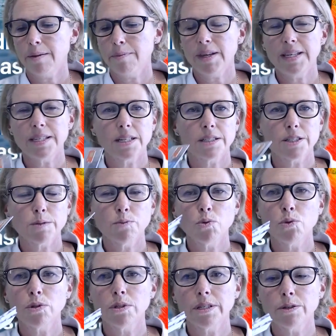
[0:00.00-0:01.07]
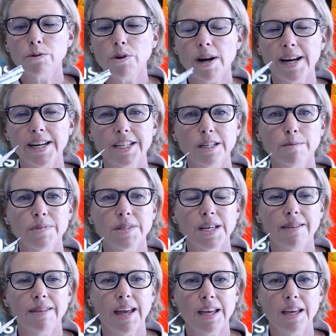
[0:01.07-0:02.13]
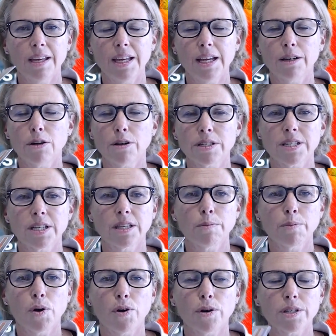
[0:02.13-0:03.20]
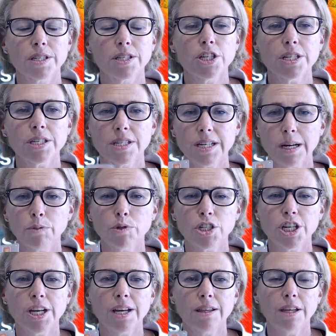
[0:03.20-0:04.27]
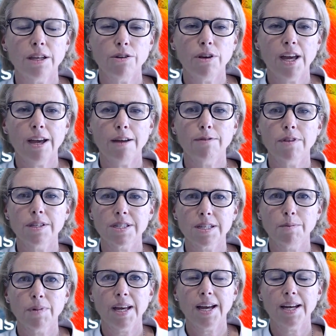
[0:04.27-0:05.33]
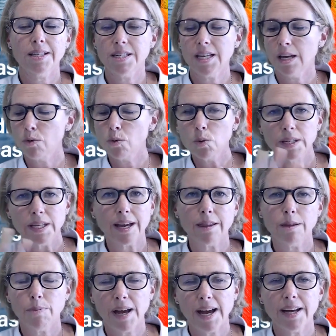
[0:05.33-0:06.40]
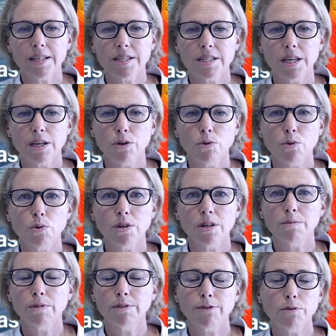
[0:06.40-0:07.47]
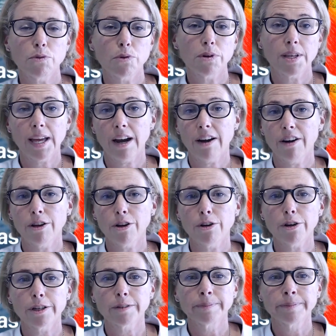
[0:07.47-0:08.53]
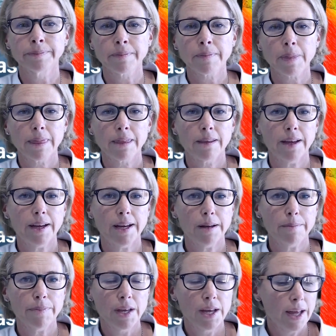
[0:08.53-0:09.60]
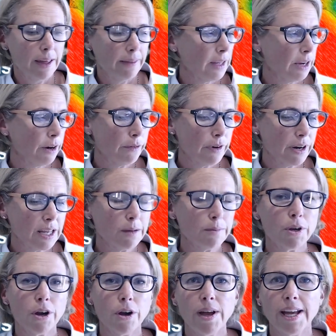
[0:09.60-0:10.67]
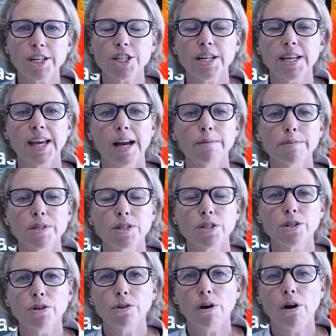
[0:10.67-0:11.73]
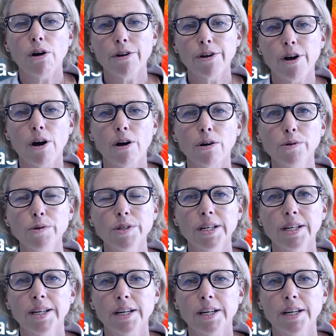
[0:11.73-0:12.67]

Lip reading: These are small little items and they can get lost in the box. So just double check that you have the SIM cards and all the other parts that you ordered before carrying on. The Iridium GO actually comes to you on hold.